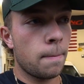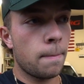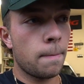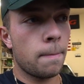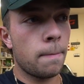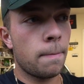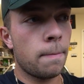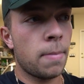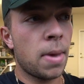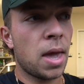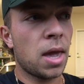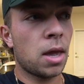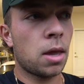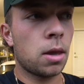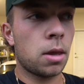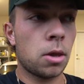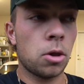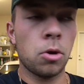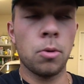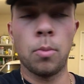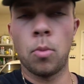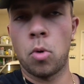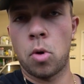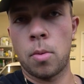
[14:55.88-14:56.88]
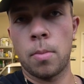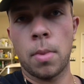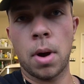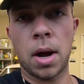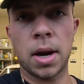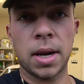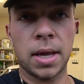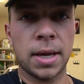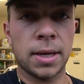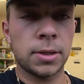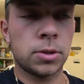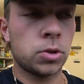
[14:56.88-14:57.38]
make you more
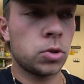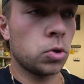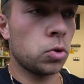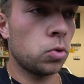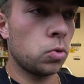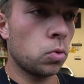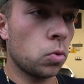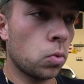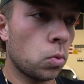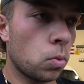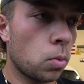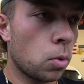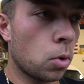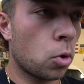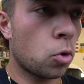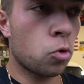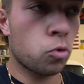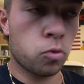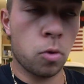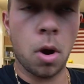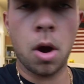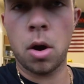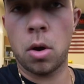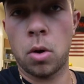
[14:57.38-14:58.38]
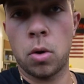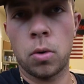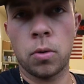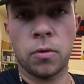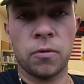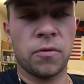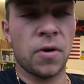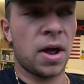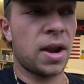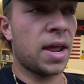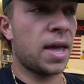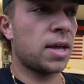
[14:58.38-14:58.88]
money, to grow
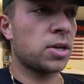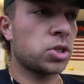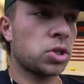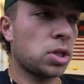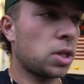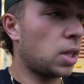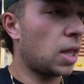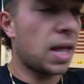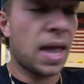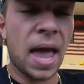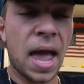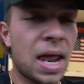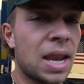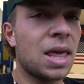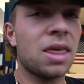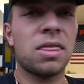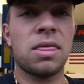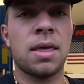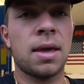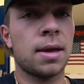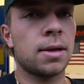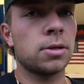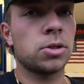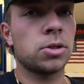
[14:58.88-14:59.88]
financially, like anything in